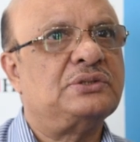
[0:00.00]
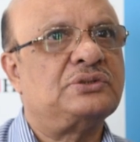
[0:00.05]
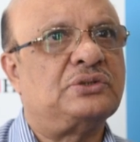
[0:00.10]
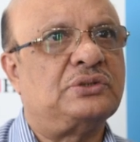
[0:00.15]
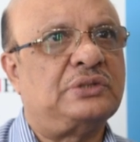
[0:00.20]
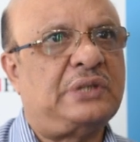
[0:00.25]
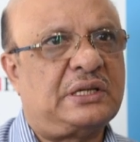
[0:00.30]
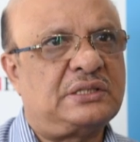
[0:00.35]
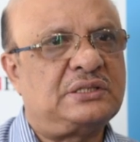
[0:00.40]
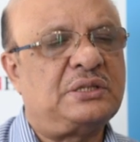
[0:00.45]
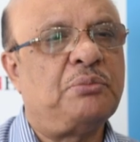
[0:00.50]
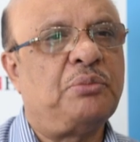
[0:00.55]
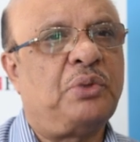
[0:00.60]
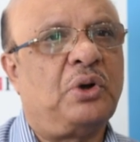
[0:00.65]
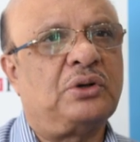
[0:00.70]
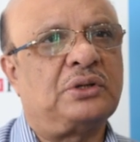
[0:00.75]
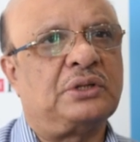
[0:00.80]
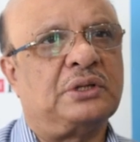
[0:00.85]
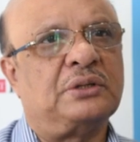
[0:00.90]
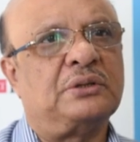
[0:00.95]
So that's
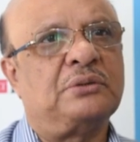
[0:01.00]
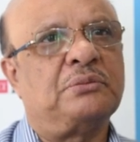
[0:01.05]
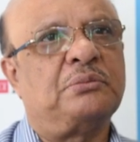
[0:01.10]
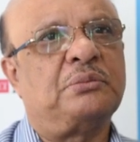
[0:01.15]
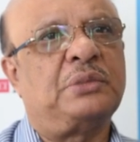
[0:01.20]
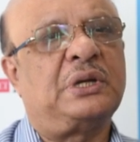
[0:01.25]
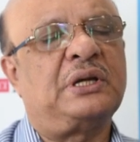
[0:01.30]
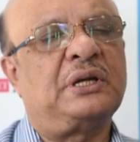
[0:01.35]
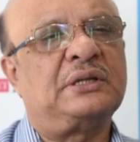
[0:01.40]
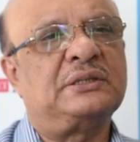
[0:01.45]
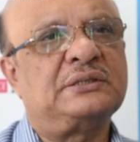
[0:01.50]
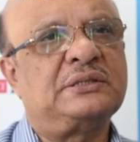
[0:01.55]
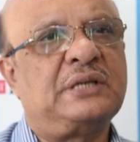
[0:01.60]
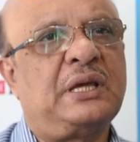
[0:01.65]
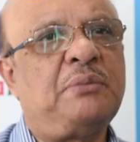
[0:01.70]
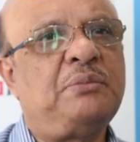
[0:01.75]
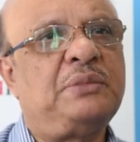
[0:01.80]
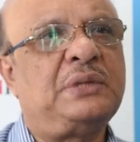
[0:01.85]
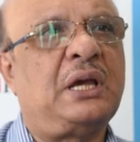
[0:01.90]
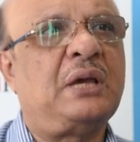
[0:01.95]
important. But at the
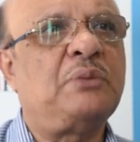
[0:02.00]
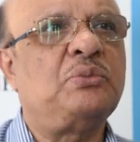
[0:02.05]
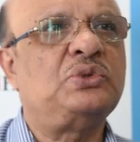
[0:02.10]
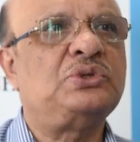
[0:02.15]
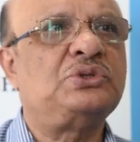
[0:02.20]
same time,